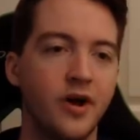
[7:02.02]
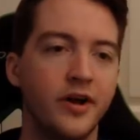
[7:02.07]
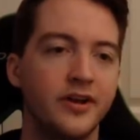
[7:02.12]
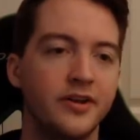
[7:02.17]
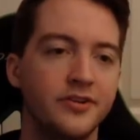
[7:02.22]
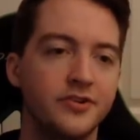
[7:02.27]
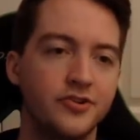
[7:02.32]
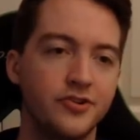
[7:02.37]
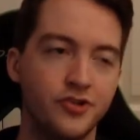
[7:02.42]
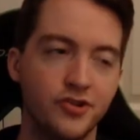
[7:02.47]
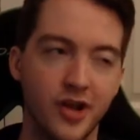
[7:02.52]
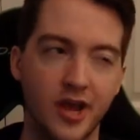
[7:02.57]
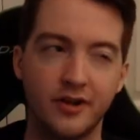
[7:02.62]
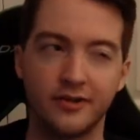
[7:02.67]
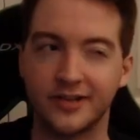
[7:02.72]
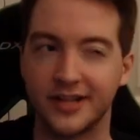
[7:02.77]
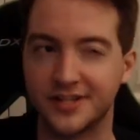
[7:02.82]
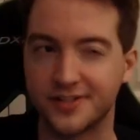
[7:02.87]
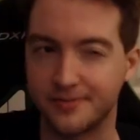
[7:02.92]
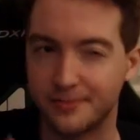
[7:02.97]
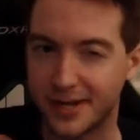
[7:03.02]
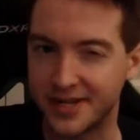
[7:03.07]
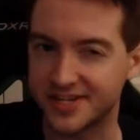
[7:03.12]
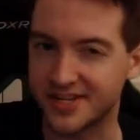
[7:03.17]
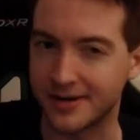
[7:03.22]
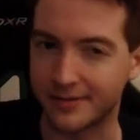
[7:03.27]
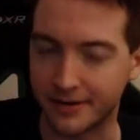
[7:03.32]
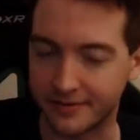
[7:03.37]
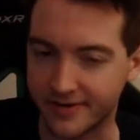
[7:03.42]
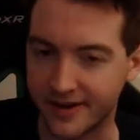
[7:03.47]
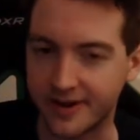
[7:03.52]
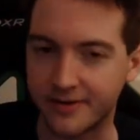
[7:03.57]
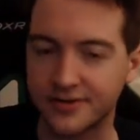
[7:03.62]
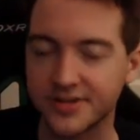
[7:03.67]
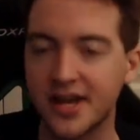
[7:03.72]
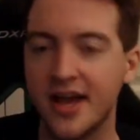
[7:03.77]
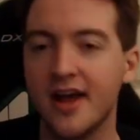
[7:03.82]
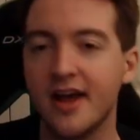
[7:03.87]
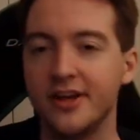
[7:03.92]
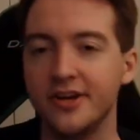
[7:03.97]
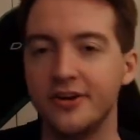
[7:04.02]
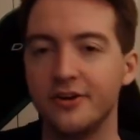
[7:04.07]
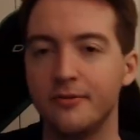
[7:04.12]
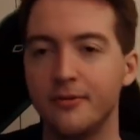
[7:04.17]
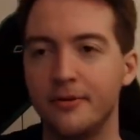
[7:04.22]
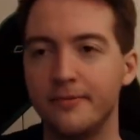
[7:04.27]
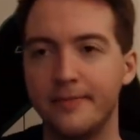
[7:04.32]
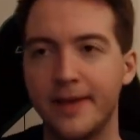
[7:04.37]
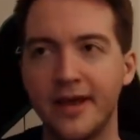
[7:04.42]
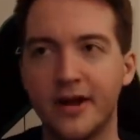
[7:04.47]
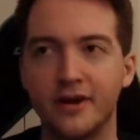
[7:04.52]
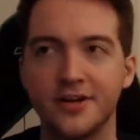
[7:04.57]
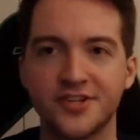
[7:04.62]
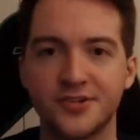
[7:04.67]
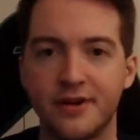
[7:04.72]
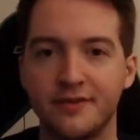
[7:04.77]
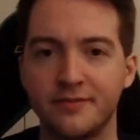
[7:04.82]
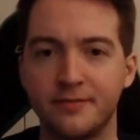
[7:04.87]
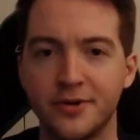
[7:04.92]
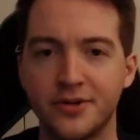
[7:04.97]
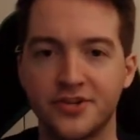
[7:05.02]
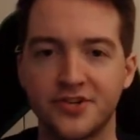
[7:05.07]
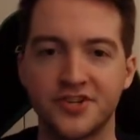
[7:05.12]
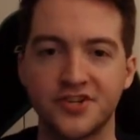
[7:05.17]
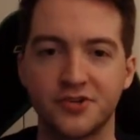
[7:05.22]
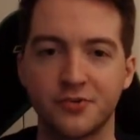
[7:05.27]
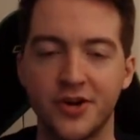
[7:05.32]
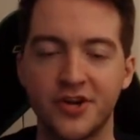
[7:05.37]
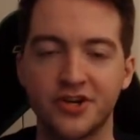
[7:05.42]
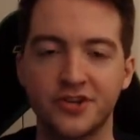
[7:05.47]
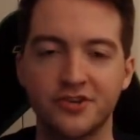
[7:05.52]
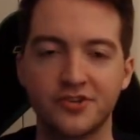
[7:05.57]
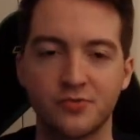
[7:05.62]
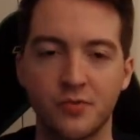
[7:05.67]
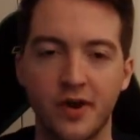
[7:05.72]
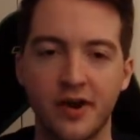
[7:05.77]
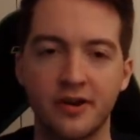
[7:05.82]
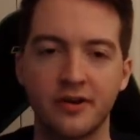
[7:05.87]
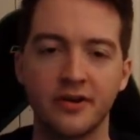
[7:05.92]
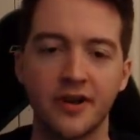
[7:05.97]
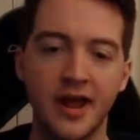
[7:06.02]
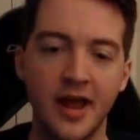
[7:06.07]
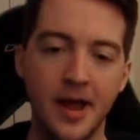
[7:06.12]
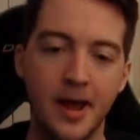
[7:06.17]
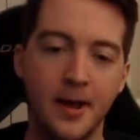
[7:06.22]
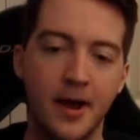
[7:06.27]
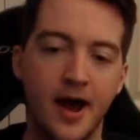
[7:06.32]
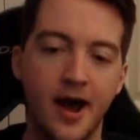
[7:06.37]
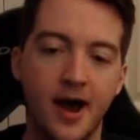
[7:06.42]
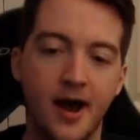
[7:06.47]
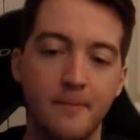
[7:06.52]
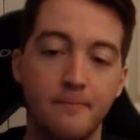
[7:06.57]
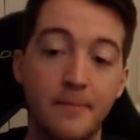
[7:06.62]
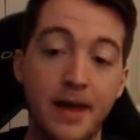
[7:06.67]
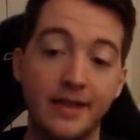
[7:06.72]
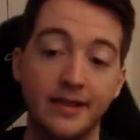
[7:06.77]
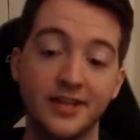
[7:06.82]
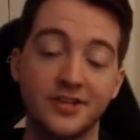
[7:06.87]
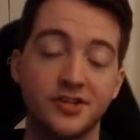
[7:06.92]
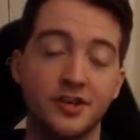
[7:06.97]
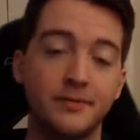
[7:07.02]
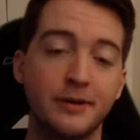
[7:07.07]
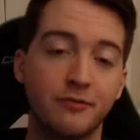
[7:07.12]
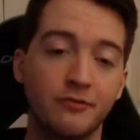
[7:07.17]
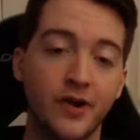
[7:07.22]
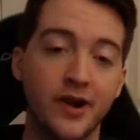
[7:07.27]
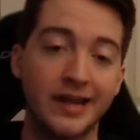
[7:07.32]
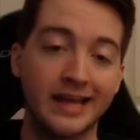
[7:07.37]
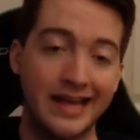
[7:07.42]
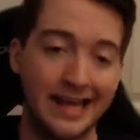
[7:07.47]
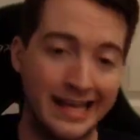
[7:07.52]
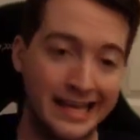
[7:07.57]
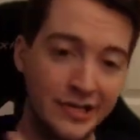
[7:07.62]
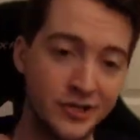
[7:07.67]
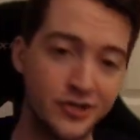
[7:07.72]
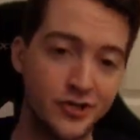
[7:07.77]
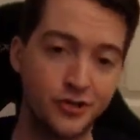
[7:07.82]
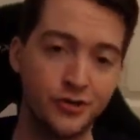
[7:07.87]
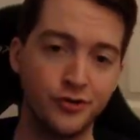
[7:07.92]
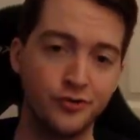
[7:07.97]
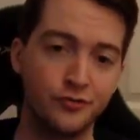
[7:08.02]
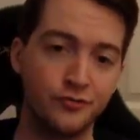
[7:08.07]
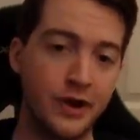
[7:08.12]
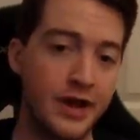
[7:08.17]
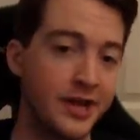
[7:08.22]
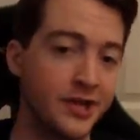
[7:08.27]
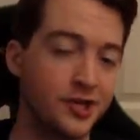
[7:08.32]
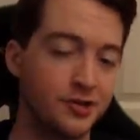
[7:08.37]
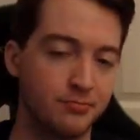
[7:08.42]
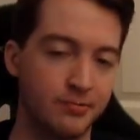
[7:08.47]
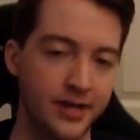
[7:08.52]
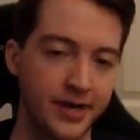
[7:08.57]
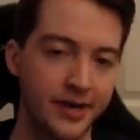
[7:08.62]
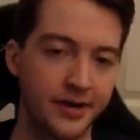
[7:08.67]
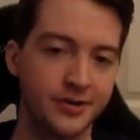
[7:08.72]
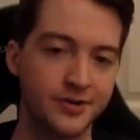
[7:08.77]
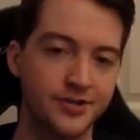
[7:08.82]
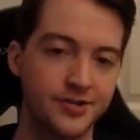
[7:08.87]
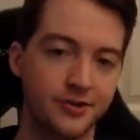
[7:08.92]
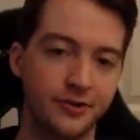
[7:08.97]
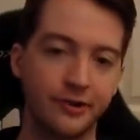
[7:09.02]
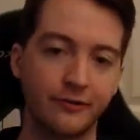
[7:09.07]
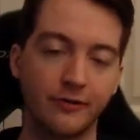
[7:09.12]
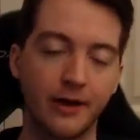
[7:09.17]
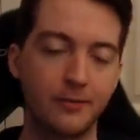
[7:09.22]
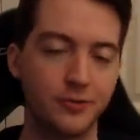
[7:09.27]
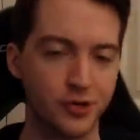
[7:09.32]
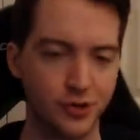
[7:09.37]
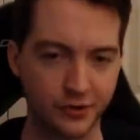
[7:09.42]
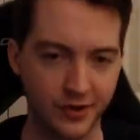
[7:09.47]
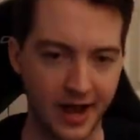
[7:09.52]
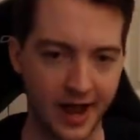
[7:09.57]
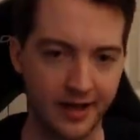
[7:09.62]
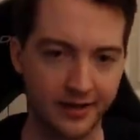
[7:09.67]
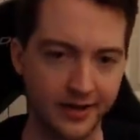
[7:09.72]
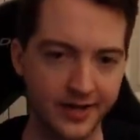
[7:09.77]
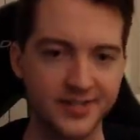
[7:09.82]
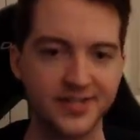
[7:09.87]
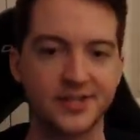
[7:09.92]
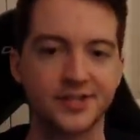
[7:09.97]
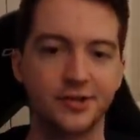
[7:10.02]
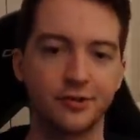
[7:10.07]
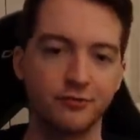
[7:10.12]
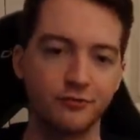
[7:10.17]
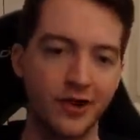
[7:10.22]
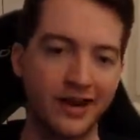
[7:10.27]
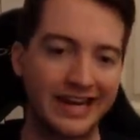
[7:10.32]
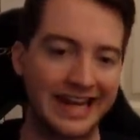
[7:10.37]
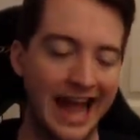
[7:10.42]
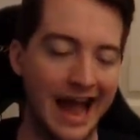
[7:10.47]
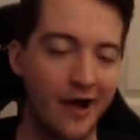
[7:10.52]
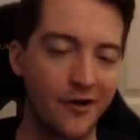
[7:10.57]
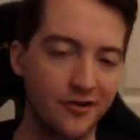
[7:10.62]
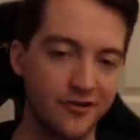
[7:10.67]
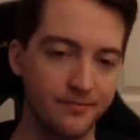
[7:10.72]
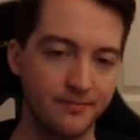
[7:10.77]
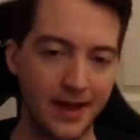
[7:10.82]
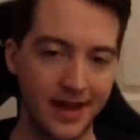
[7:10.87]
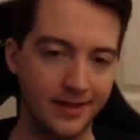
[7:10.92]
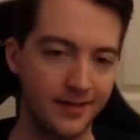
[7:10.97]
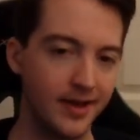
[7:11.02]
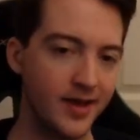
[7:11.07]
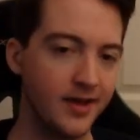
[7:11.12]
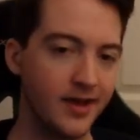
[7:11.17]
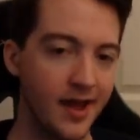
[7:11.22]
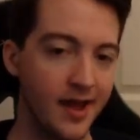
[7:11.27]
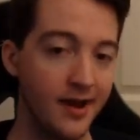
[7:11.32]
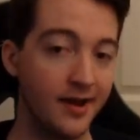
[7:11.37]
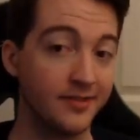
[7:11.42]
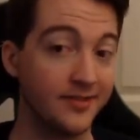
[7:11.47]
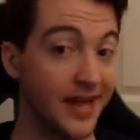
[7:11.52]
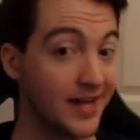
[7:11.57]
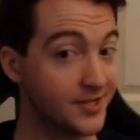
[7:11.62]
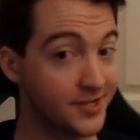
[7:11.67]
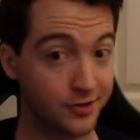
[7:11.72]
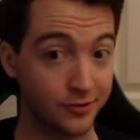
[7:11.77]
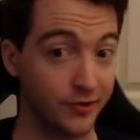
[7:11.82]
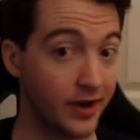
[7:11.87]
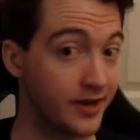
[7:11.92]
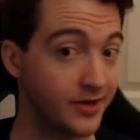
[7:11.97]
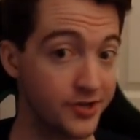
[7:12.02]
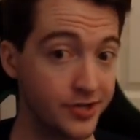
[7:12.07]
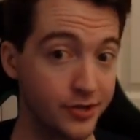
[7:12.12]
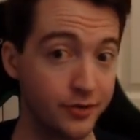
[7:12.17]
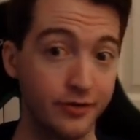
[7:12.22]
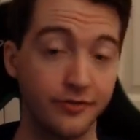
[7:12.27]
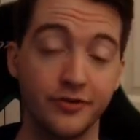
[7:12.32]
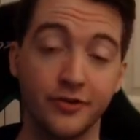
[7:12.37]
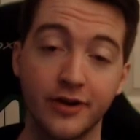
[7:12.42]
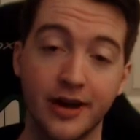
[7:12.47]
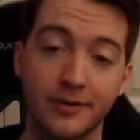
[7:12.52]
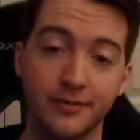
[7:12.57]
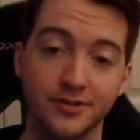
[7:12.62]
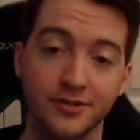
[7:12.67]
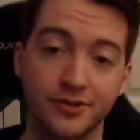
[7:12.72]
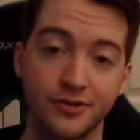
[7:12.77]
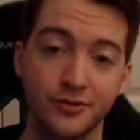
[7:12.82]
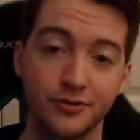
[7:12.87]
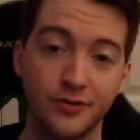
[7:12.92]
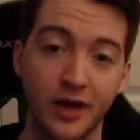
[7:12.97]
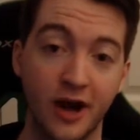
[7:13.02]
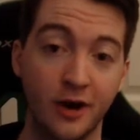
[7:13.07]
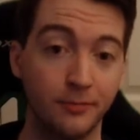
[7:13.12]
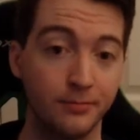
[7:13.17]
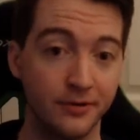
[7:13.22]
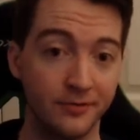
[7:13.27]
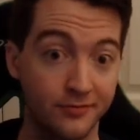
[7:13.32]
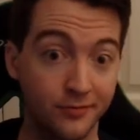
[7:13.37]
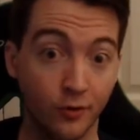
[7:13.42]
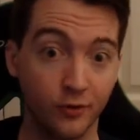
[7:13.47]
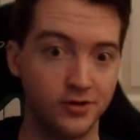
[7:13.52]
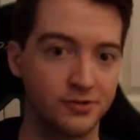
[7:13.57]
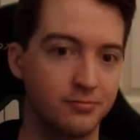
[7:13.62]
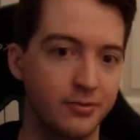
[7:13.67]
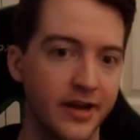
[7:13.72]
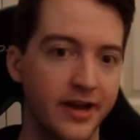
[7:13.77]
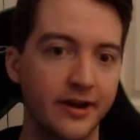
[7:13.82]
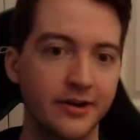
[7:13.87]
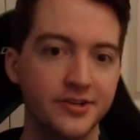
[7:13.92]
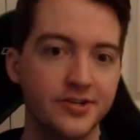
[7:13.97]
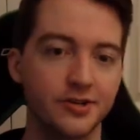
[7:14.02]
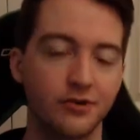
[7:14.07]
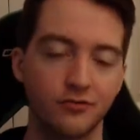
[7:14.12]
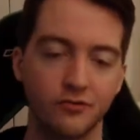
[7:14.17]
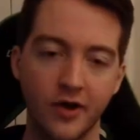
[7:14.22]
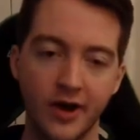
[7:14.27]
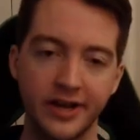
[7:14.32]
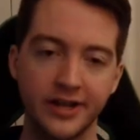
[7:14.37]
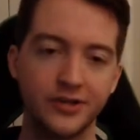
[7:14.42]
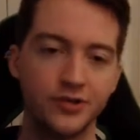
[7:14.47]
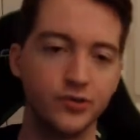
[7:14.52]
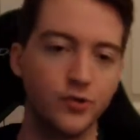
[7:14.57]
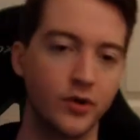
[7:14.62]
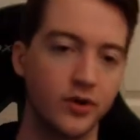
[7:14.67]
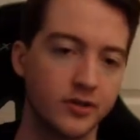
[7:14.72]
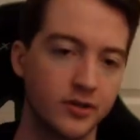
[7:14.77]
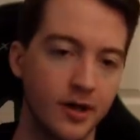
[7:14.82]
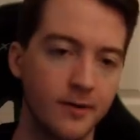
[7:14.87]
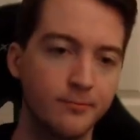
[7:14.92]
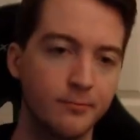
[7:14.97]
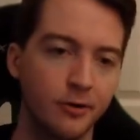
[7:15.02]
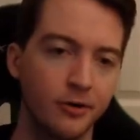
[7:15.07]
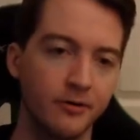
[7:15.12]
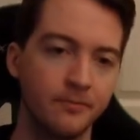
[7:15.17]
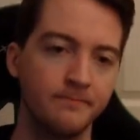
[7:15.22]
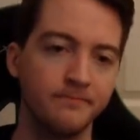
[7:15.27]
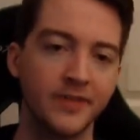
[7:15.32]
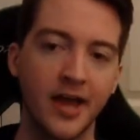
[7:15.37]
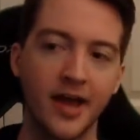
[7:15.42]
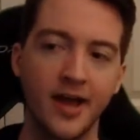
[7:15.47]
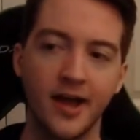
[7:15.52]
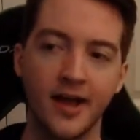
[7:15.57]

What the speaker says: 1, generally that's the best time I found. You may also have a bunch of situations where melee is going to be running into ranged players during Rupture Realities as they're running out of melee. That's great too if you're able to help enforce players to run into a clump or